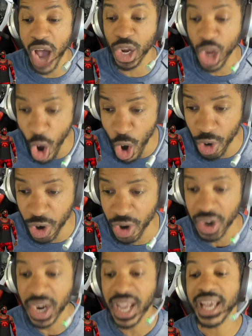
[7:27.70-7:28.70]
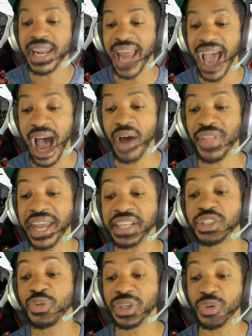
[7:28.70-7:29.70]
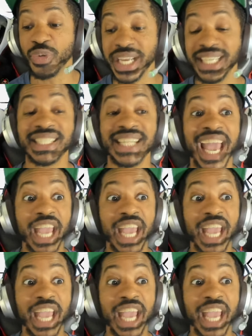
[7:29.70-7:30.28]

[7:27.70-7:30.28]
longer now that it's re- reached a